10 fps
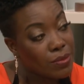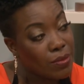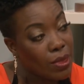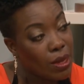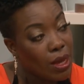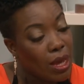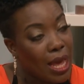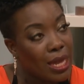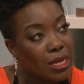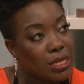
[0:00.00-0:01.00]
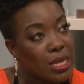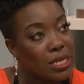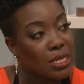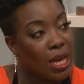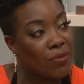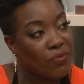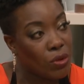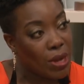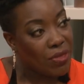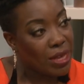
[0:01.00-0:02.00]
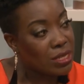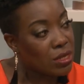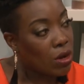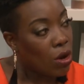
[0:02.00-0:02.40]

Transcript: And I feel like there's